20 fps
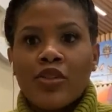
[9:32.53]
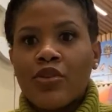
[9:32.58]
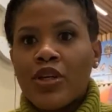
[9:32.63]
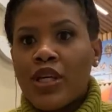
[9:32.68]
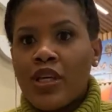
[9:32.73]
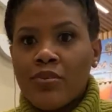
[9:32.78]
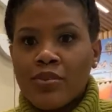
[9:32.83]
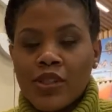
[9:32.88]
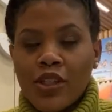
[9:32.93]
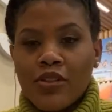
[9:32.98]

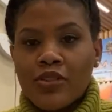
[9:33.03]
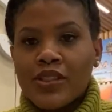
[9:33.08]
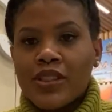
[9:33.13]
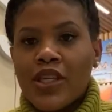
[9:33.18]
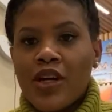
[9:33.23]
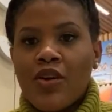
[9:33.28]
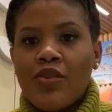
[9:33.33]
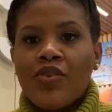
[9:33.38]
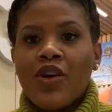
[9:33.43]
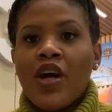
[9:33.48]
keeps
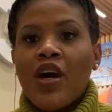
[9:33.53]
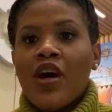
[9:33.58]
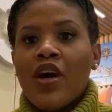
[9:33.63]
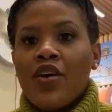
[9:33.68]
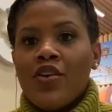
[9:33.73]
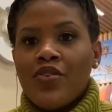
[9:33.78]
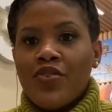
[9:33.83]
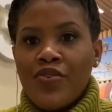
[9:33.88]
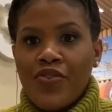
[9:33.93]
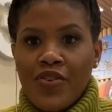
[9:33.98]
herself
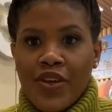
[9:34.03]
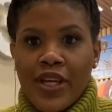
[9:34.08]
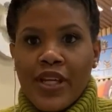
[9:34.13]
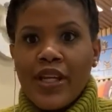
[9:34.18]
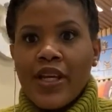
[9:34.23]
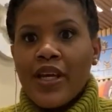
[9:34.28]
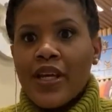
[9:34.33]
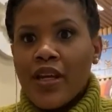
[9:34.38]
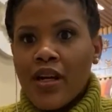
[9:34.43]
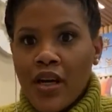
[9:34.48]
fit
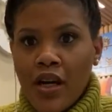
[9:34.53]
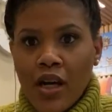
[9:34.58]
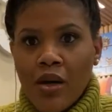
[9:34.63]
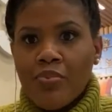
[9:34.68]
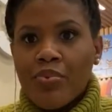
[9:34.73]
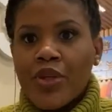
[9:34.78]
and up.